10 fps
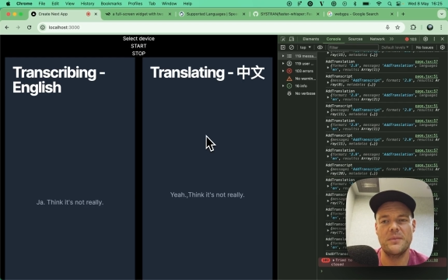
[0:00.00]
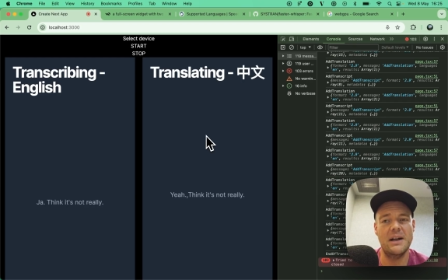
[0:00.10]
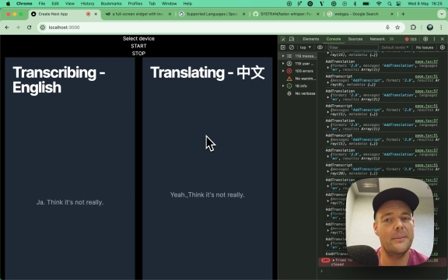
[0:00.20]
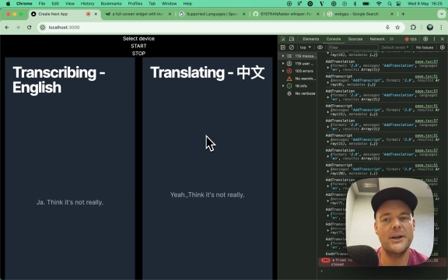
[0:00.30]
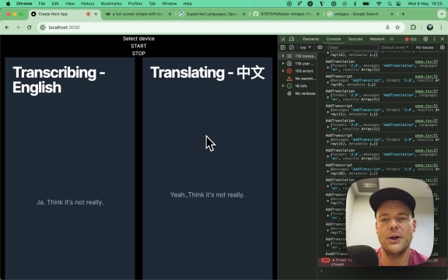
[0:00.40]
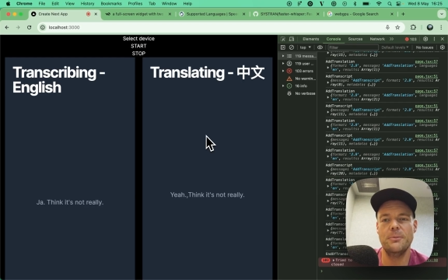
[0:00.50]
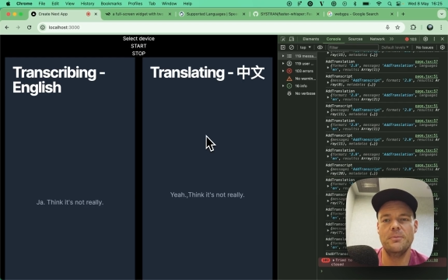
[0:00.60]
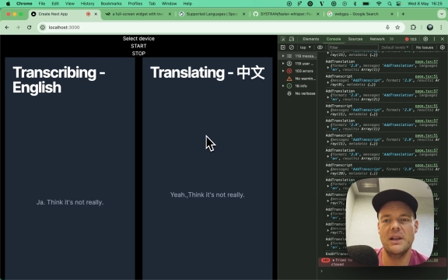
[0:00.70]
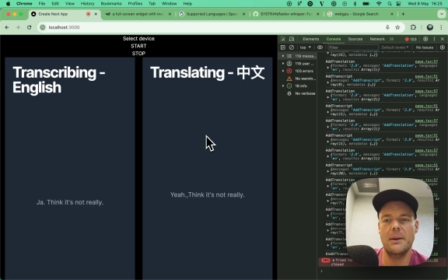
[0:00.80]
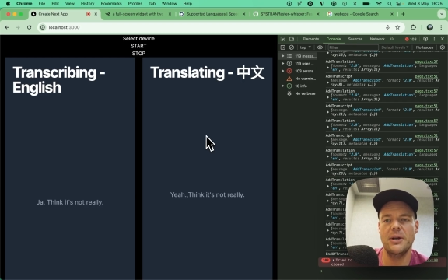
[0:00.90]
Let me know
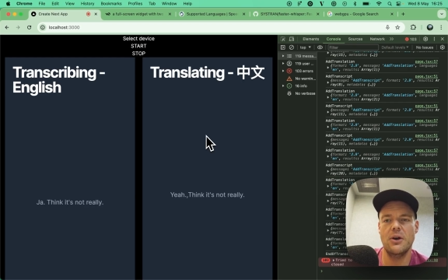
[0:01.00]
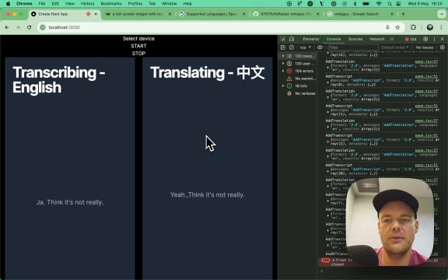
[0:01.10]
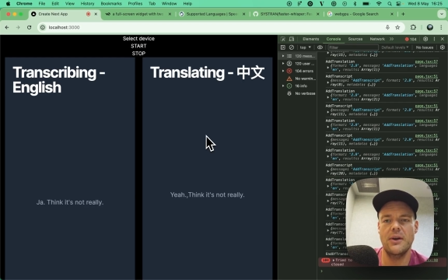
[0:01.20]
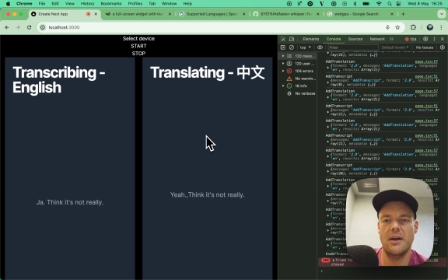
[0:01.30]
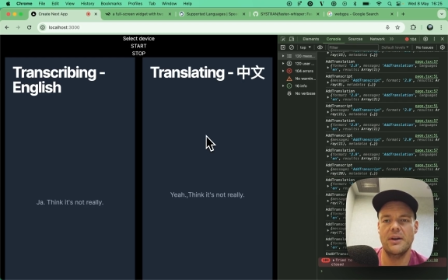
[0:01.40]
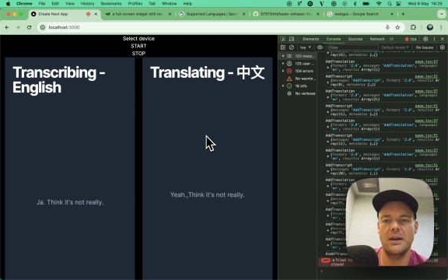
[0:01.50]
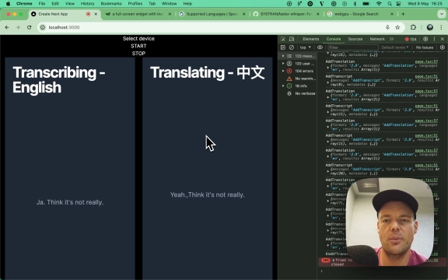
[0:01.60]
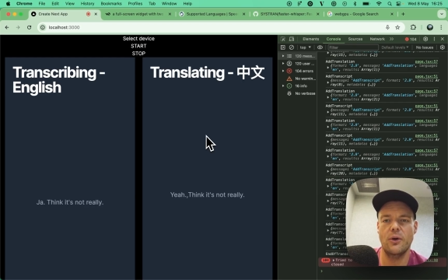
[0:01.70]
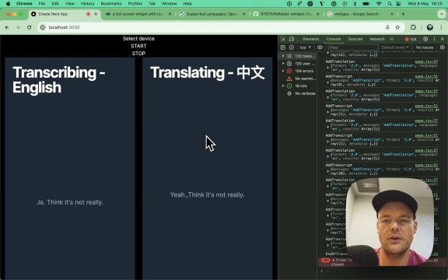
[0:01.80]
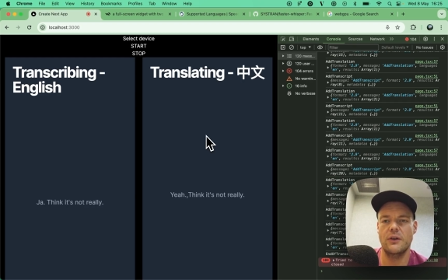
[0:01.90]
if you have any
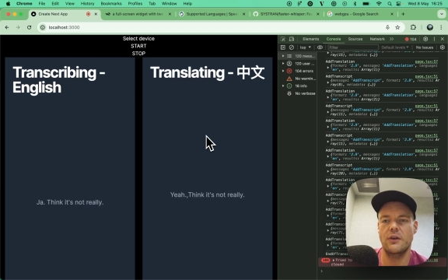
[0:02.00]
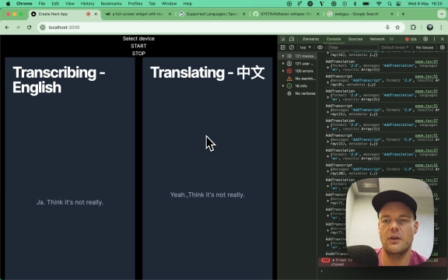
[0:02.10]
pointers.